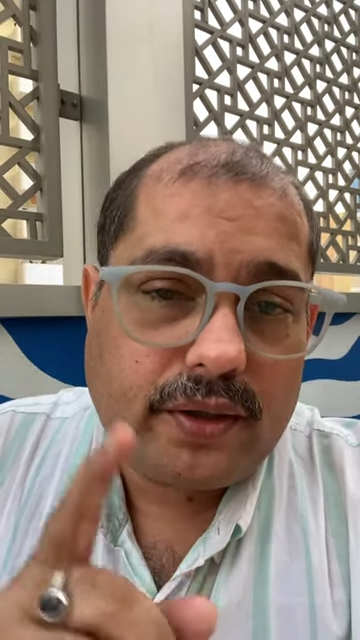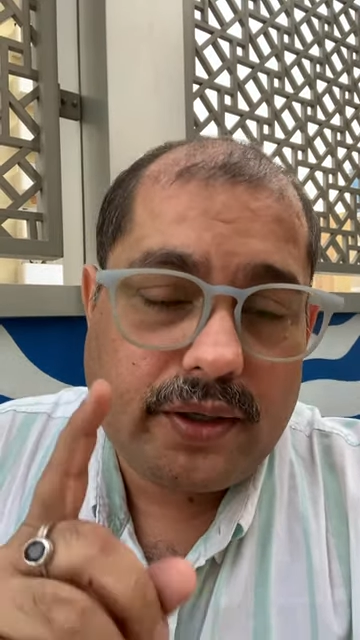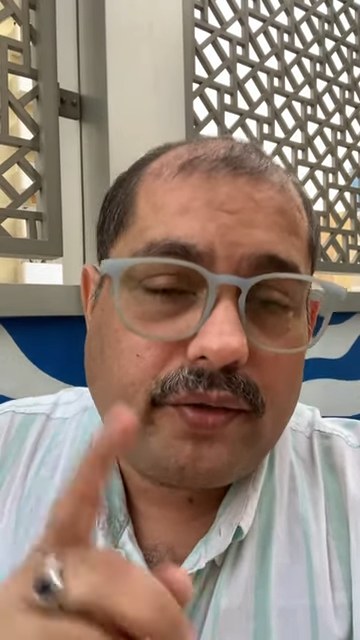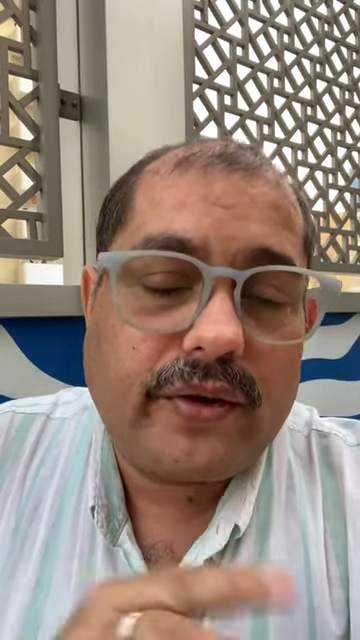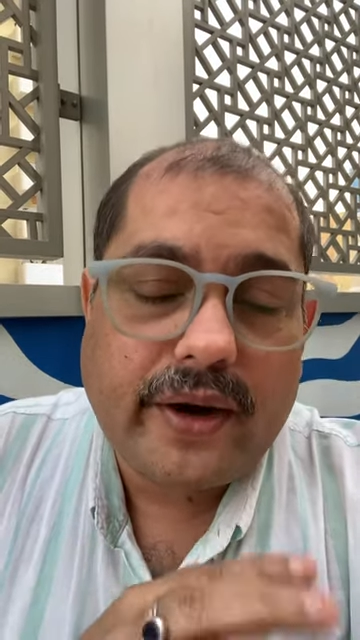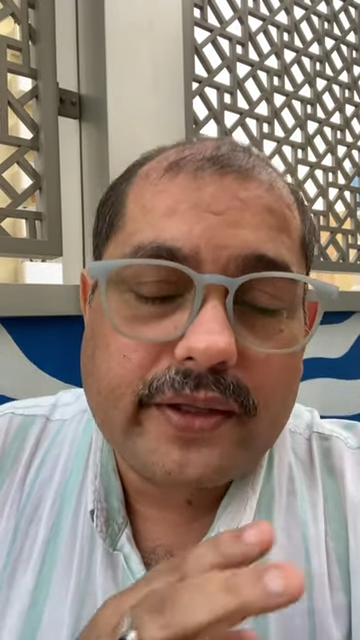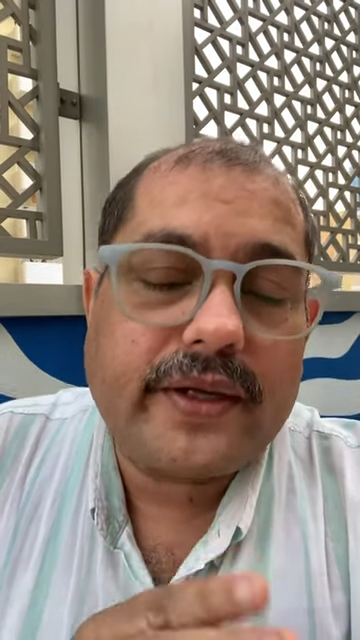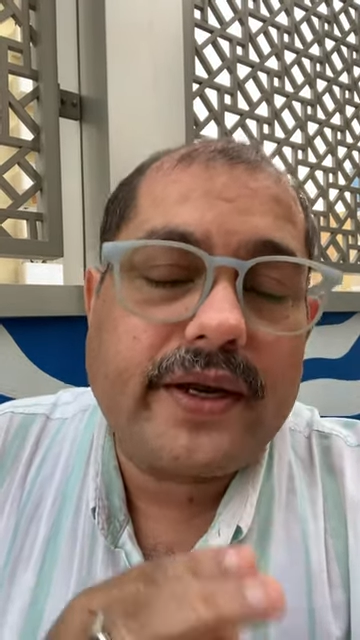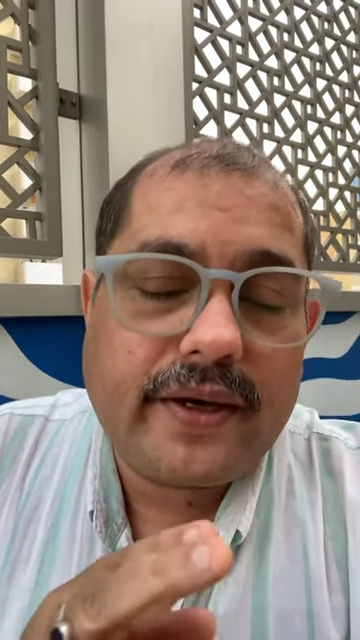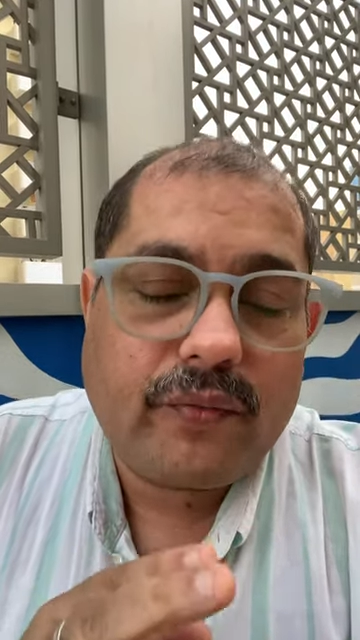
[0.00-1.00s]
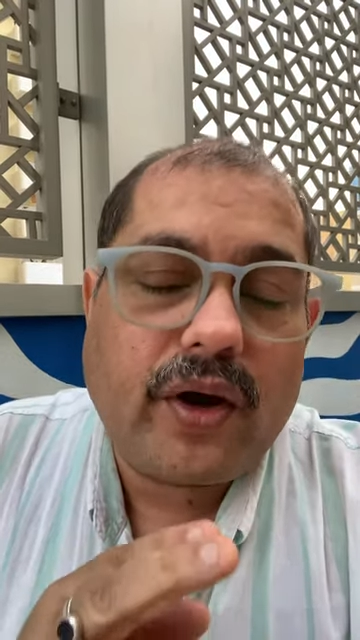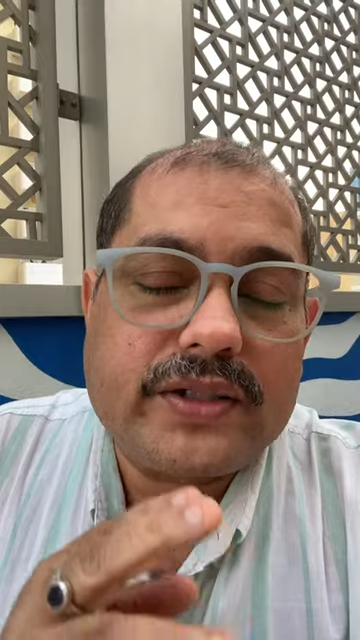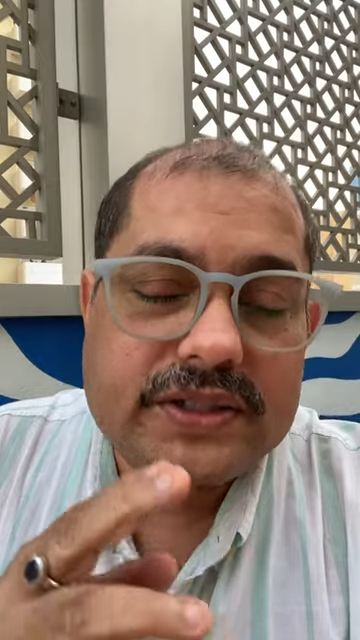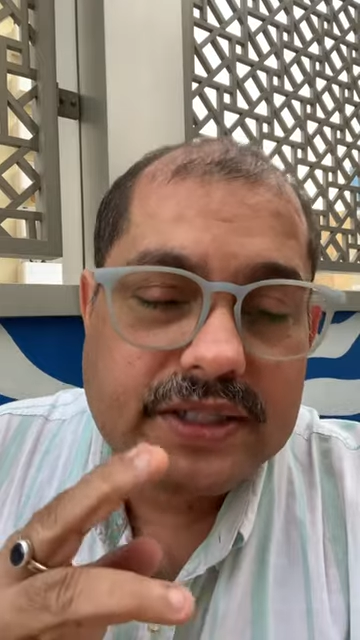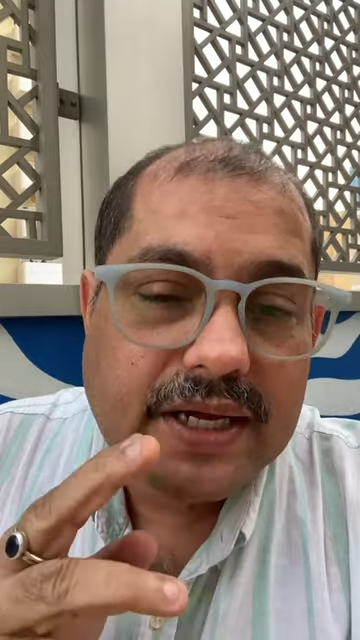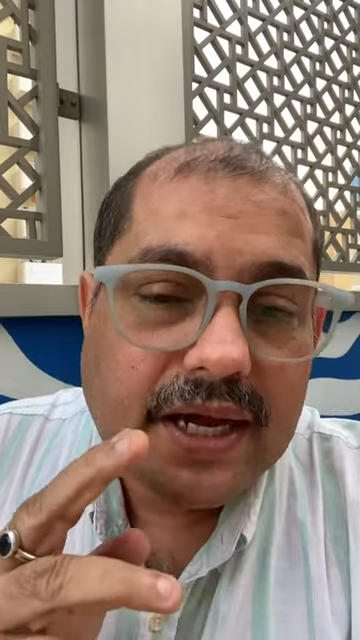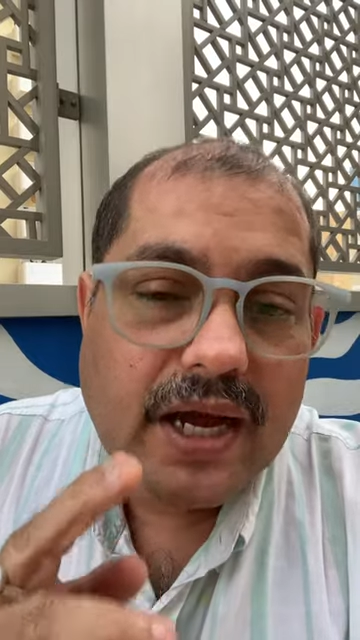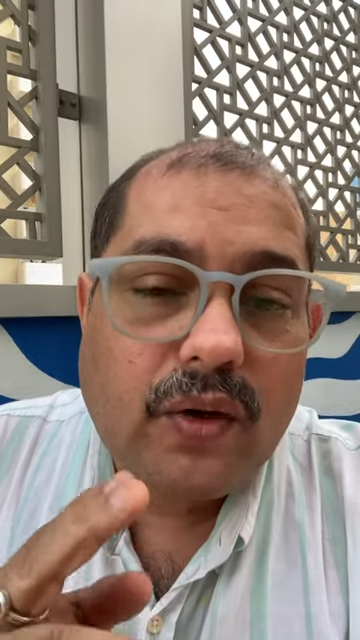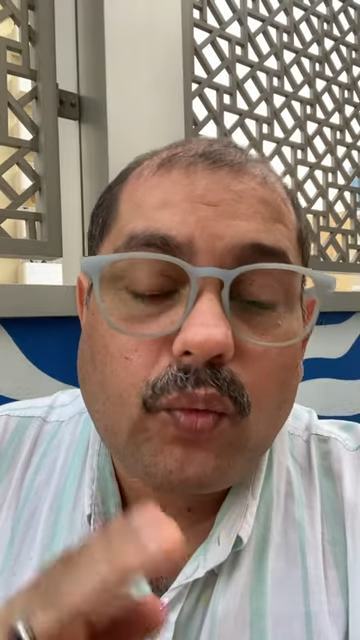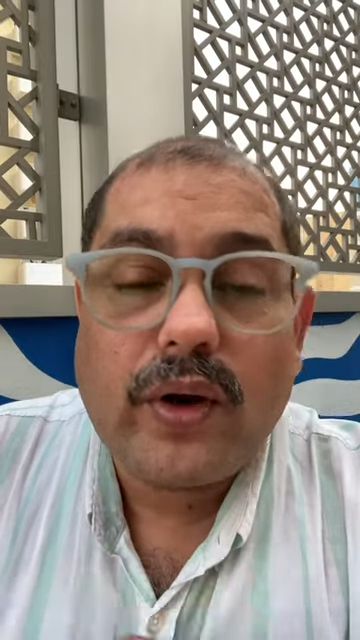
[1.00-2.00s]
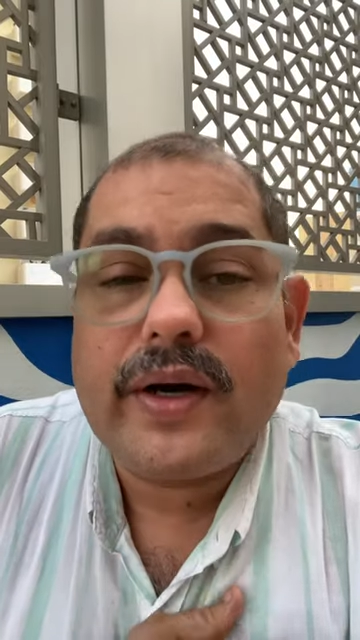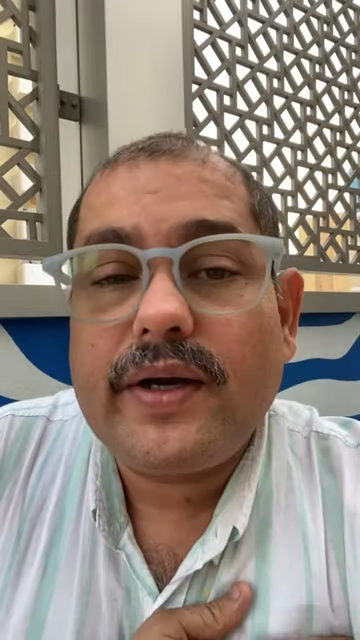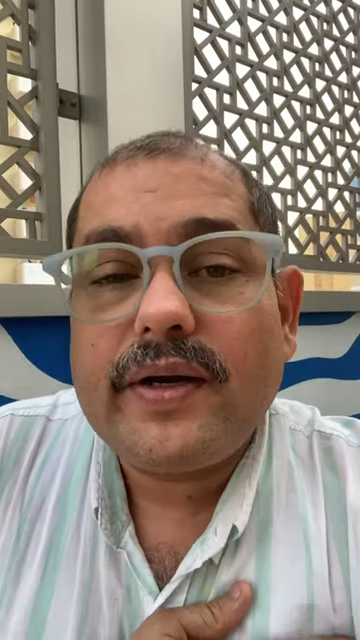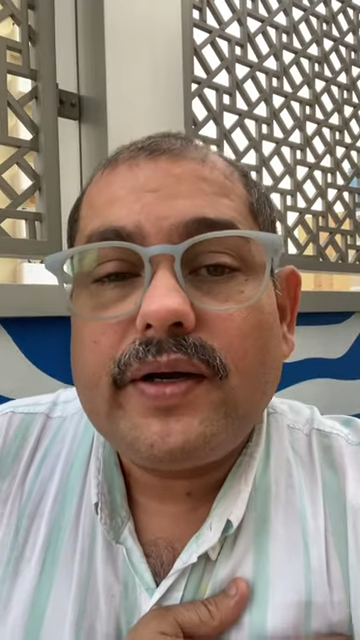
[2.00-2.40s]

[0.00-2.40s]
in rather in one single word